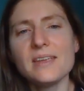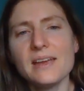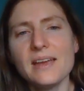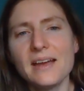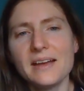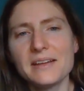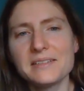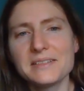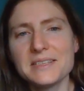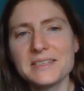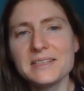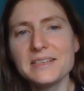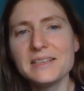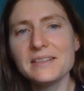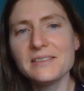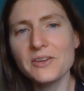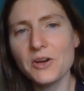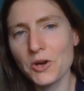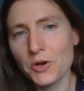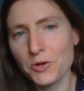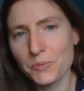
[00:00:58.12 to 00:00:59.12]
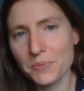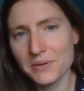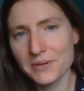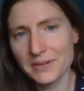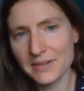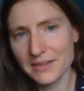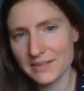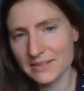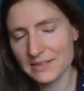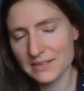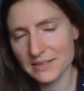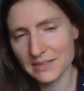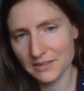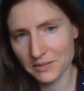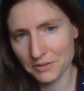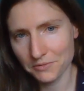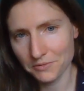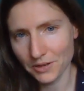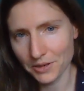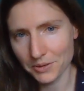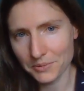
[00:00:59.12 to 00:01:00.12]
and seeing the hope and seeing the
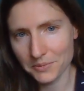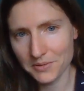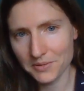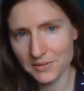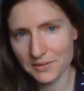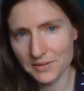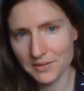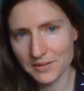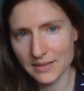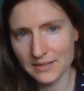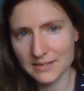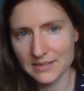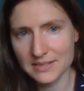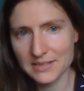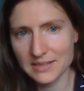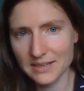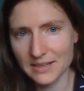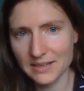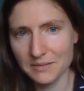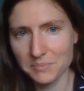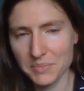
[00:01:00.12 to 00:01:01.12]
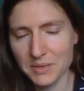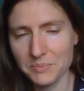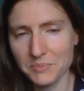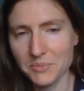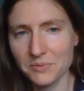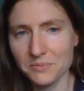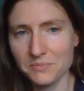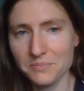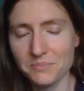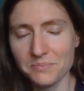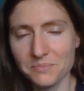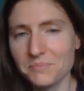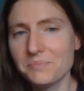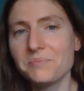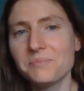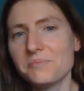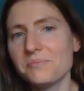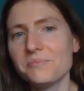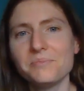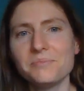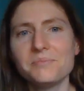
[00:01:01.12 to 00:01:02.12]
growth and seeing people
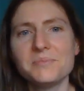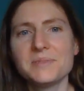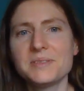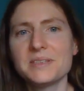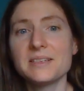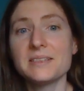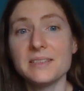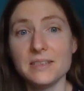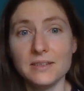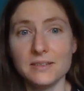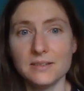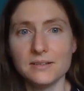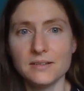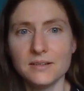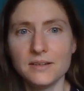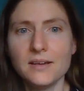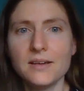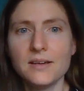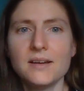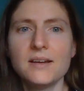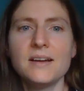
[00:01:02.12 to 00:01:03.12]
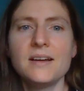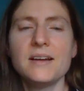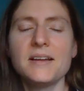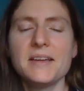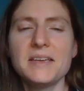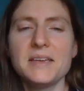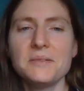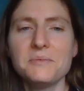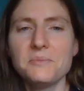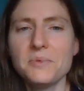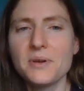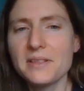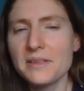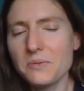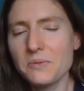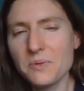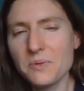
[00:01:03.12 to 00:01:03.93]
succeed in where they